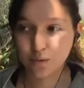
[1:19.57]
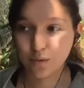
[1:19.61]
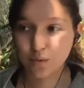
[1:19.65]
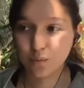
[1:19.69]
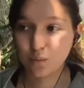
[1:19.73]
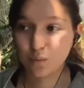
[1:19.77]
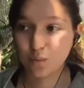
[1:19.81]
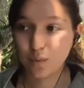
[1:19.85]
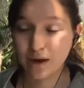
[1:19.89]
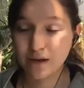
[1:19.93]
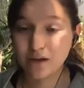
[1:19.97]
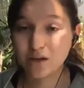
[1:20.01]

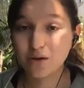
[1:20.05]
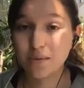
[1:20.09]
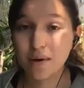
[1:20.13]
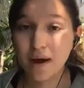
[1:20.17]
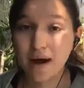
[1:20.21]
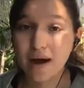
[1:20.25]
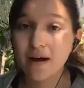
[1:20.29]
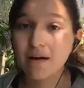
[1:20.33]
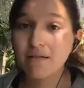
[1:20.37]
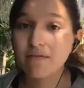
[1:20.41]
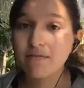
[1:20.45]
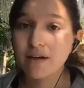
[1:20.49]
when you
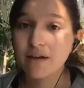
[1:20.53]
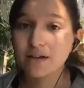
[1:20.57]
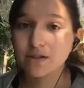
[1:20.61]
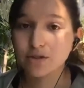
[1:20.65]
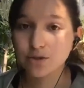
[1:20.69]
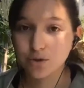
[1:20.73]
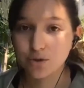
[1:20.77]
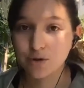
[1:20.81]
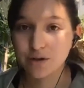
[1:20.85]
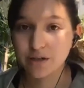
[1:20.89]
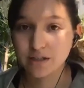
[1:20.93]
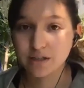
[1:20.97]
have that
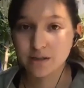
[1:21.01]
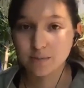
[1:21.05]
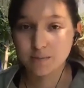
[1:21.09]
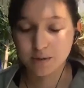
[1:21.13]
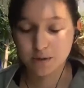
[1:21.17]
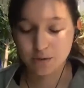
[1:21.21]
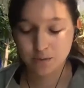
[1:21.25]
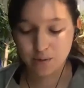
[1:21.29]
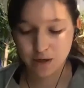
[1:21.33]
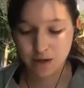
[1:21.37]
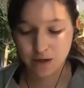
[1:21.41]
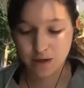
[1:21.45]
choice
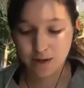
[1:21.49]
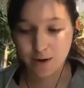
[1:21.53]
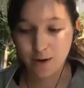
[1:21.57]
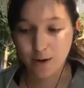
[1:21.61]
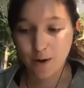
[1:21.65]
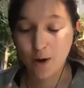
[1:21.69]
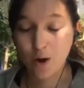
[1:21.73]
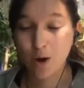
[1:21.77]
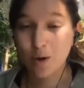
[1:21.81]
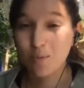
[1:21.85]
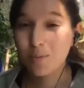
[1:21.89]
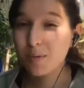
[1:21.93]
between
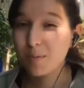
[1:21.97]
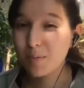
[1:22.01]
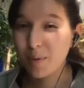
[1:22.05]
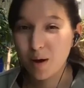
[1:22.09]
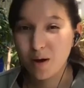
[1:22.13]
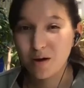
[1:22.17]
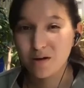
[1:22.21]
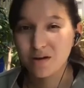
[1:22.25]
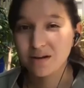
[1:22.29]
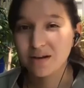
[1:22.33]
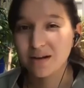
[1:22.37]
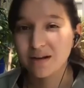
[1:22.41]
open
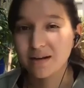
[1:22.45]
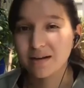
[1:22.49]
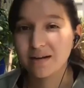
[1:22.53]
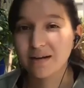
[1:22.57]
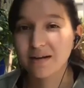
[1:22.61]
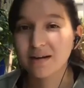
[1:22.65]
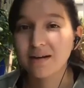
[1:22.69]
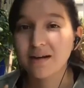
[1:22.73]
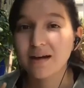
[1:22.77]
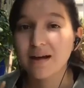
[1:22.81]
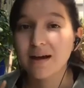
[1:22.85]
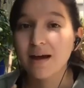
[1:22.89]
pollinated,